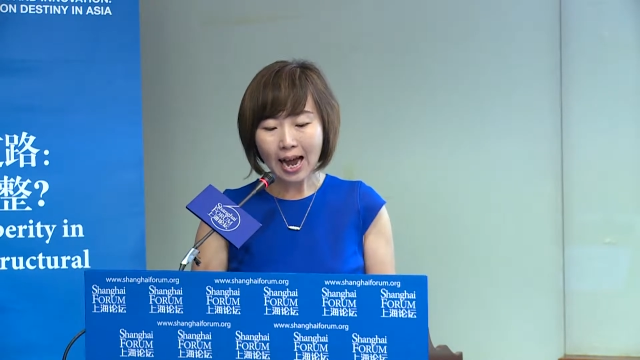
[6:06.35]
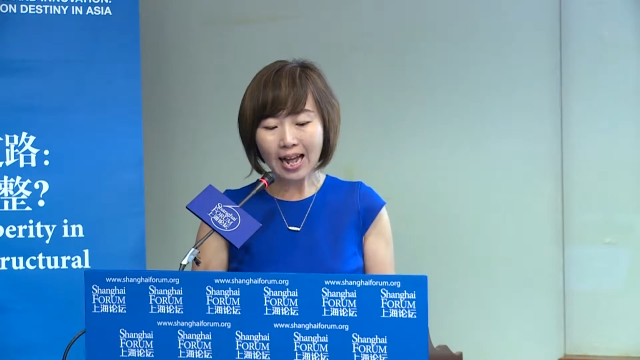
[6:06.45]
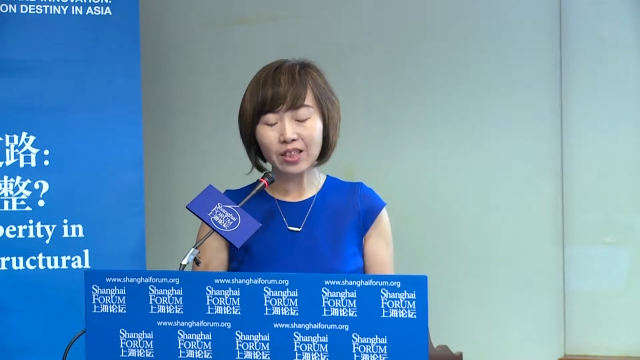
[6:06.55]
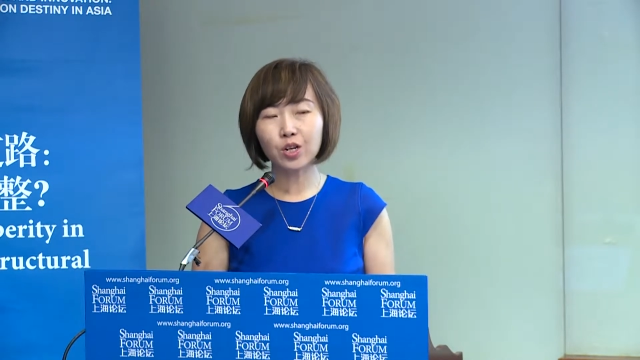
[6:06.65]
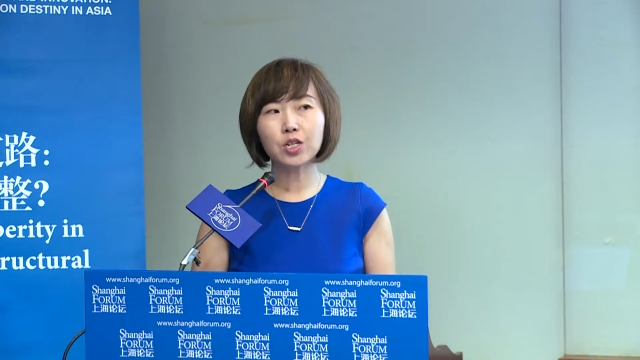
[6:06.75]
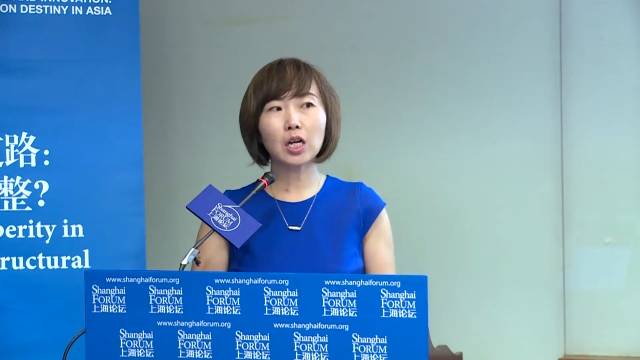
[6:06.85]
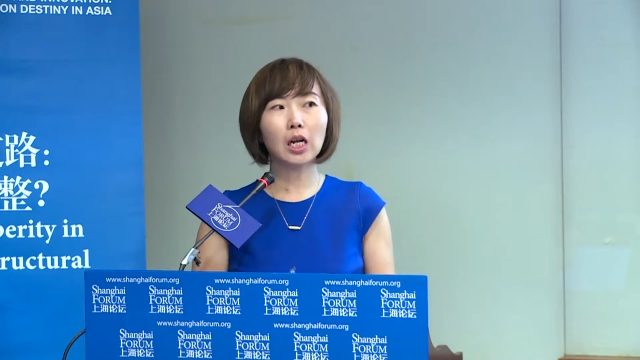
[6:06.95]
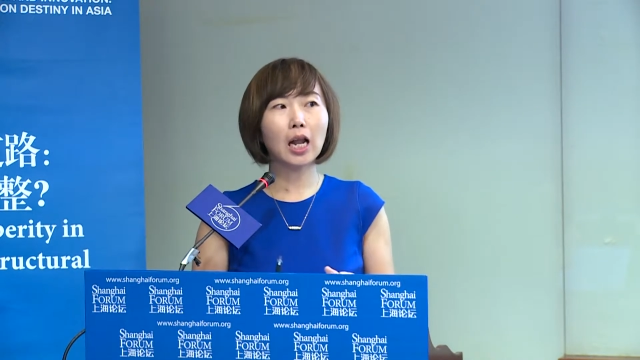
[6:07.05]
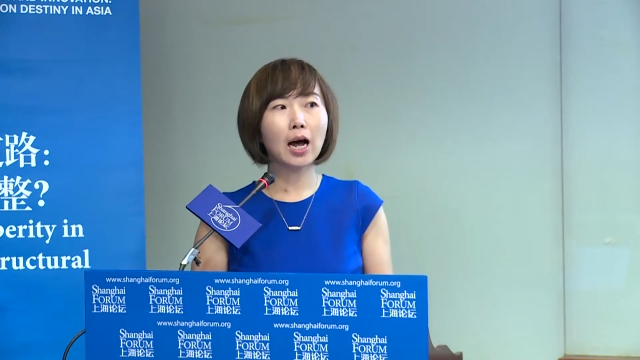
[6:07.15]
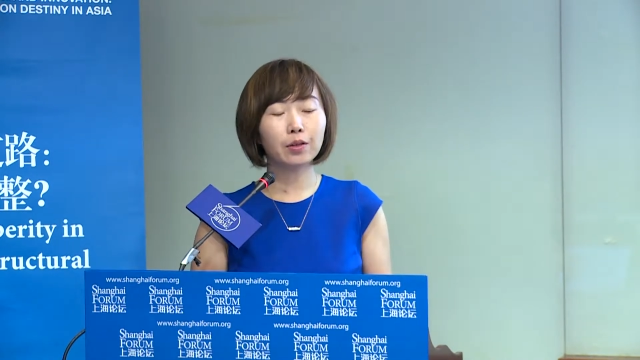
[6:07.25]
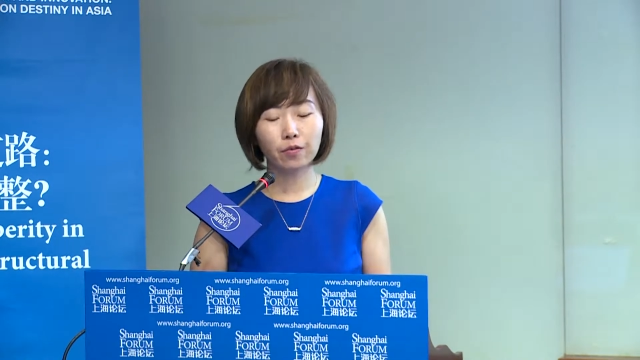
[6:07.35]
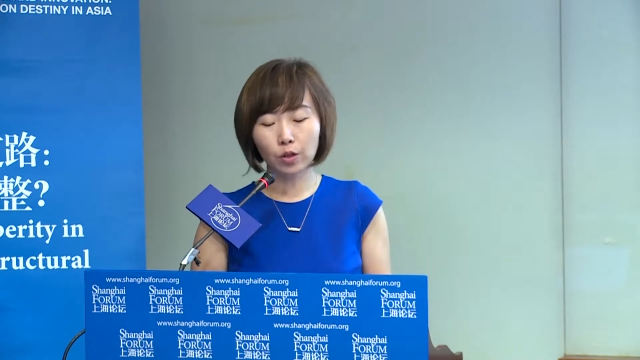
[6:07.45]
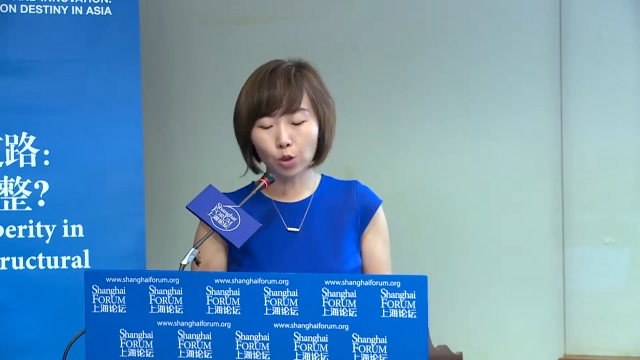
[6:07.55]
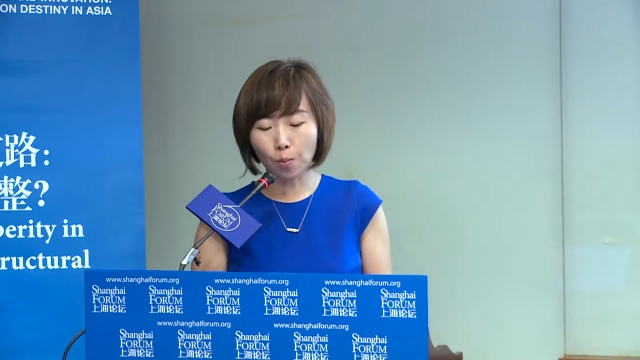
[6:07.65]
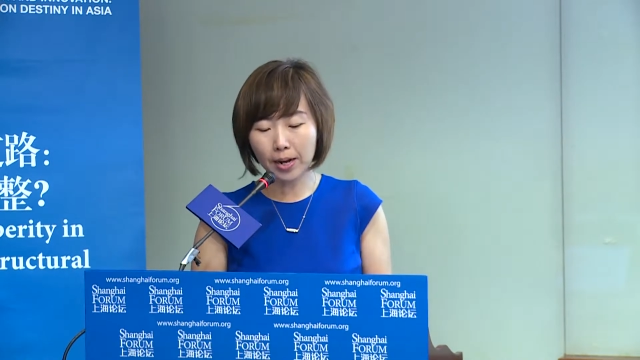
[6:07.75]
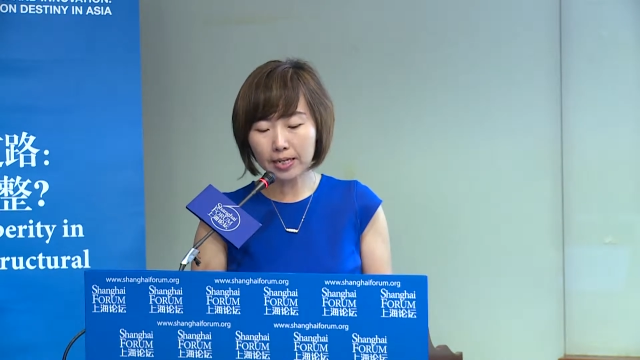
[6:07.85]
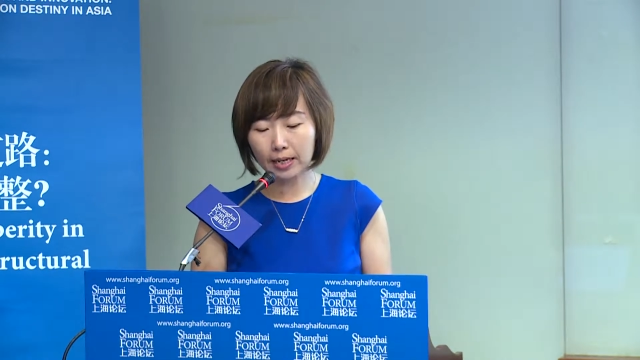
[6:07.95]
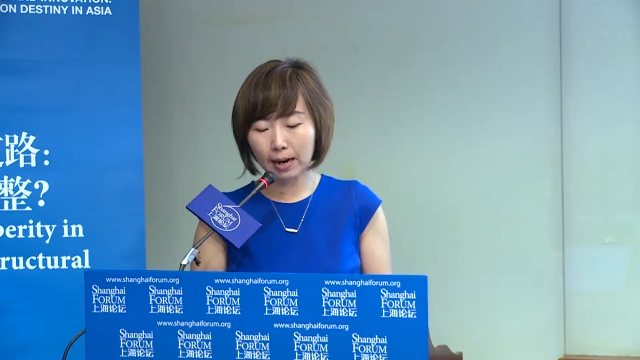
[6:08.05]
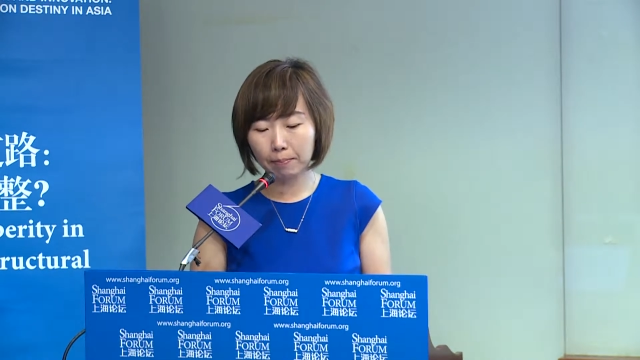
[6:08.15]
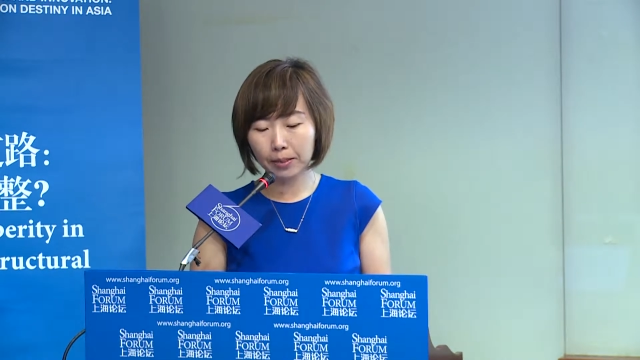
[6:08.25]
And there is a lot of
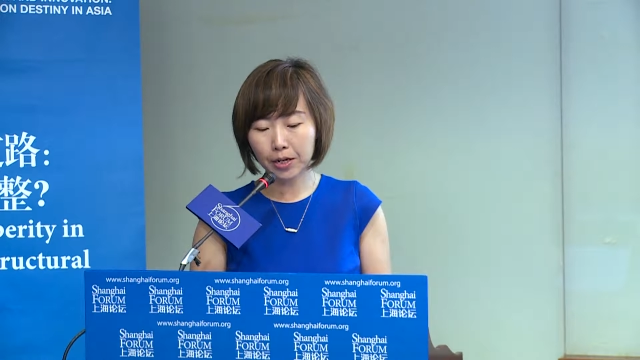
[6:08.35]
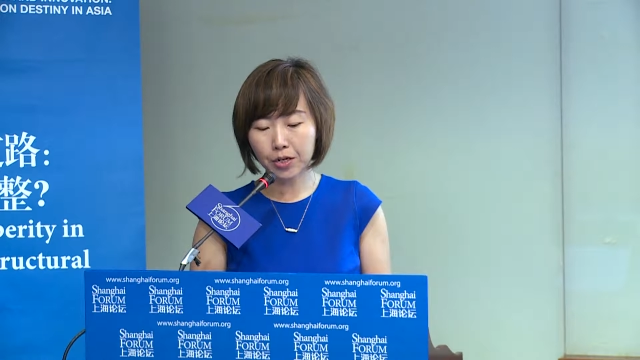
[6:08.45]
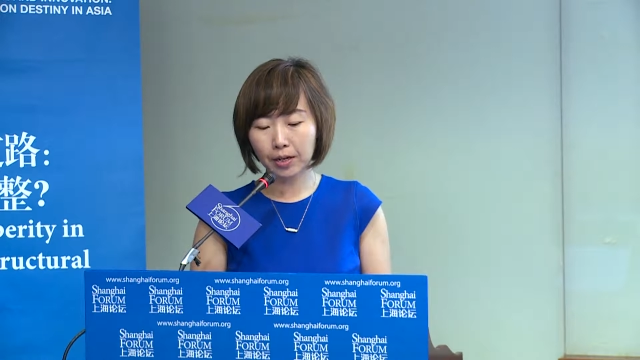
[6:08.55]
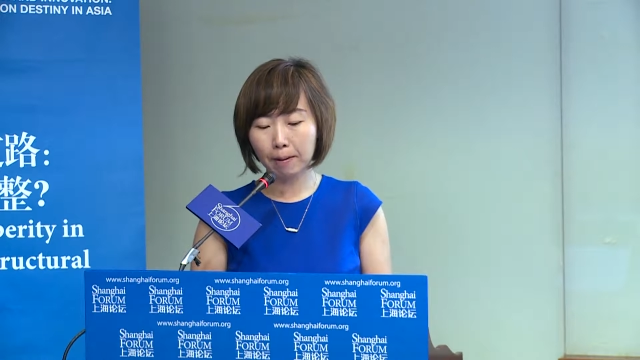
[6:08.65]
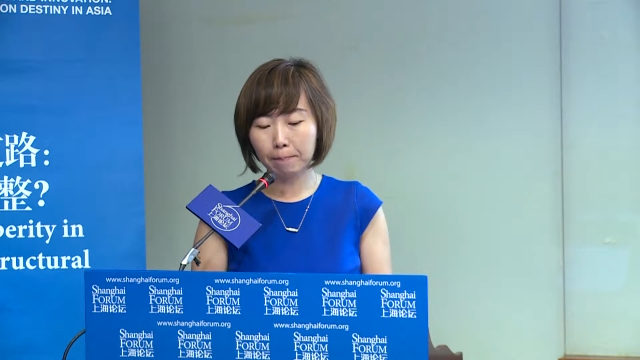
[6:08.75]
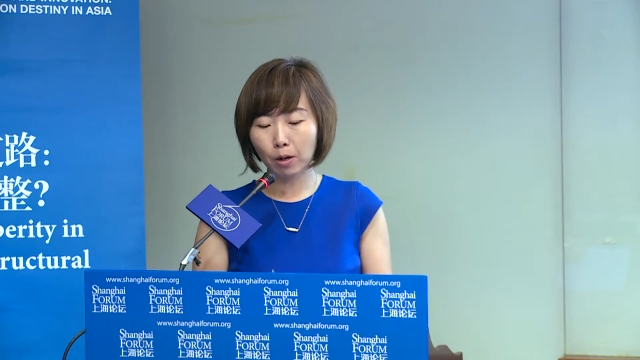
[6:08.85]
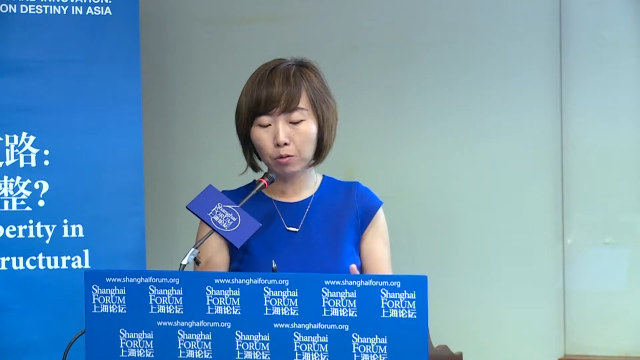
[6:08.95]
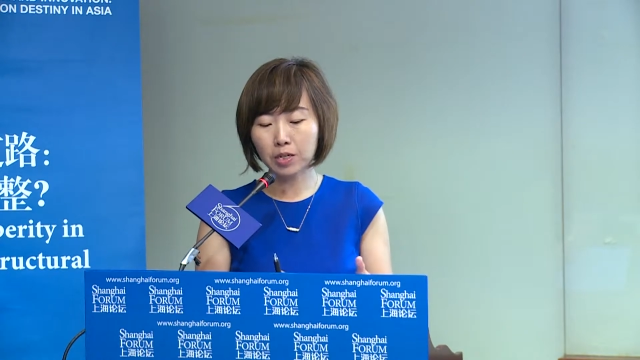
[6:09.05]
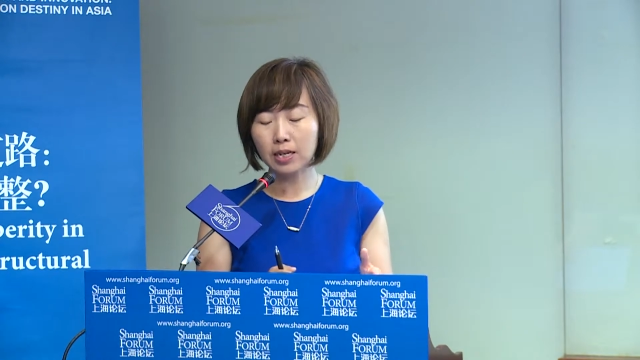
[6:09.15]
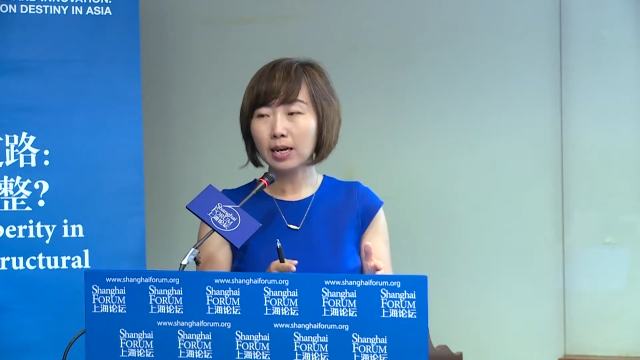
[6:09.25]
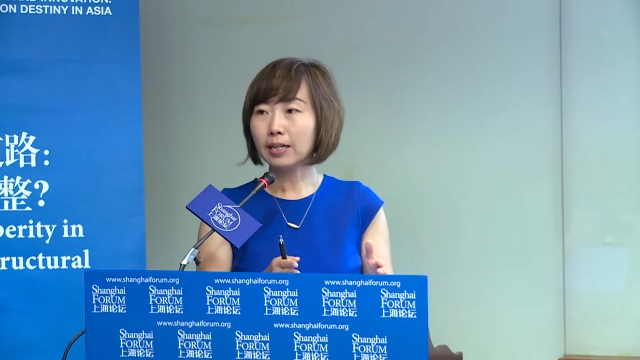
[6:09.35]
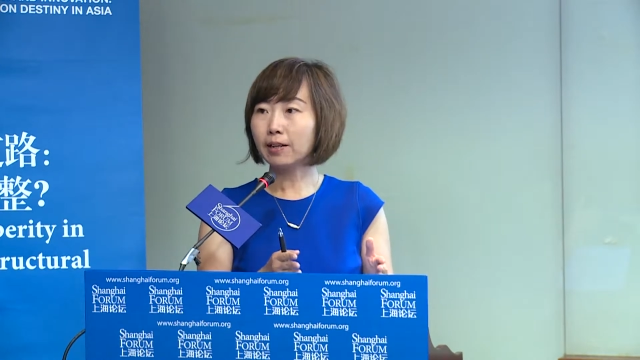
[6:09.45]
domestic competition in both